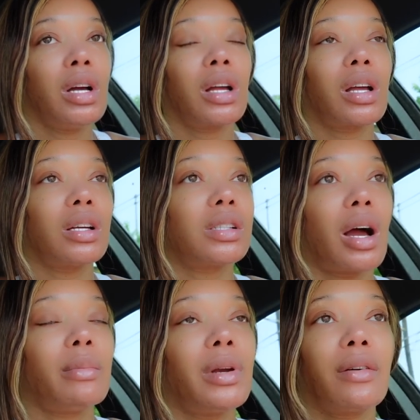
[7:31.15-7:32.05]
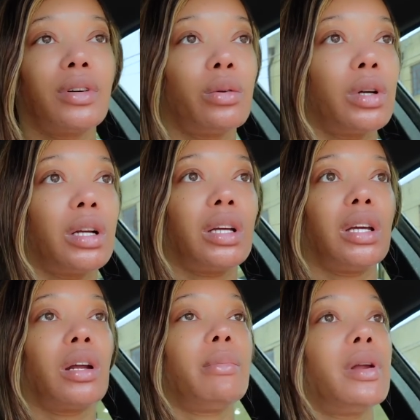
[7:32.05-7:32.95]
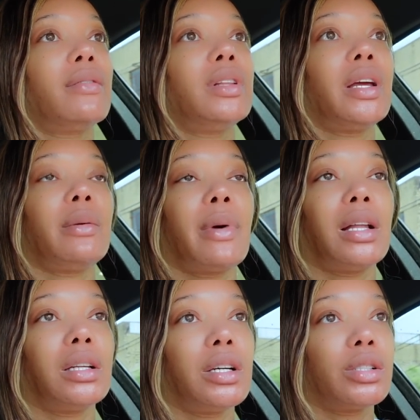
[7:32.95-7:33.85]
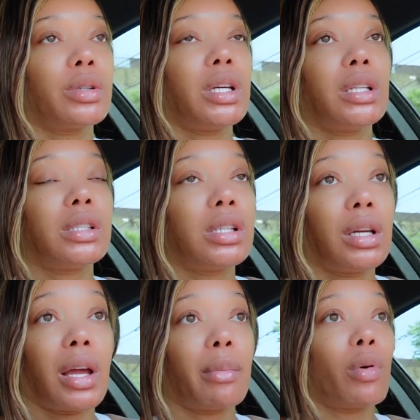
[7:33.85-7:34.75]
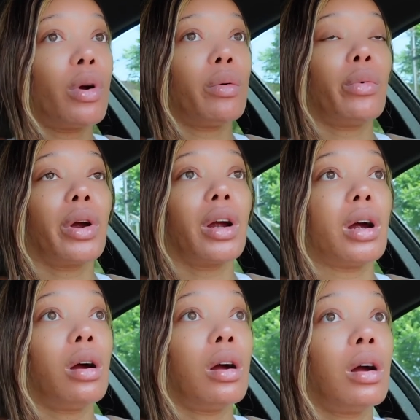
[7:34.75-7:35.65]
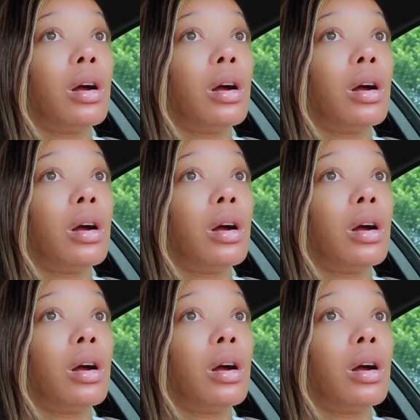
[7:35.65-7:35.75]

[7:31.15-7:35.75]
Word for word: because I'm never doing it again. I'm never letting my laundry get to that point where,